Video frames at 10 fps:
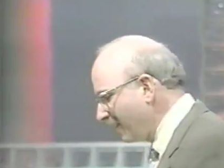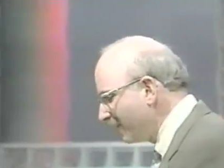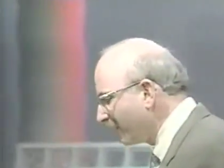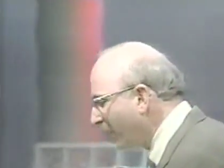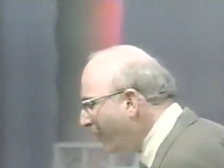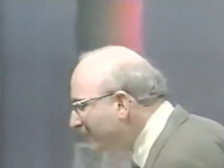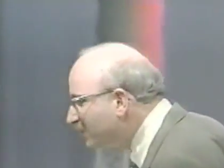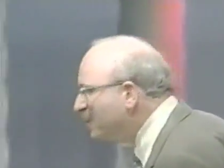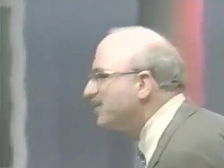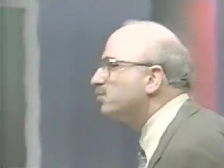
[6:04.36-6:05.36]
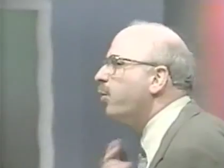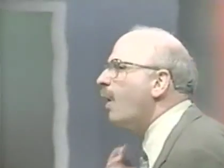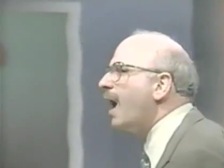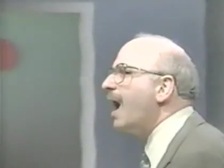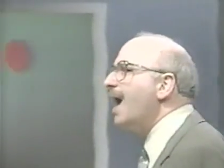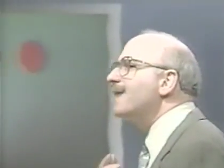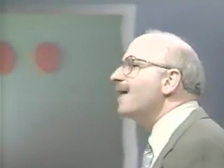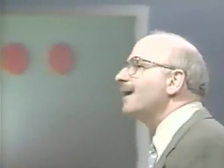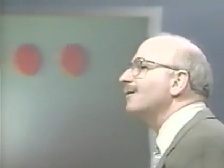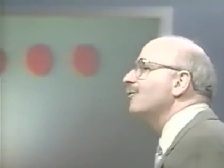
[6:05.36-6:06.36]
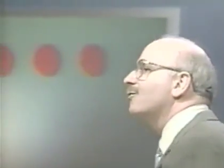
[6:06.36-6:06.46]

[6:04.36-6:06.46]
the question is why that low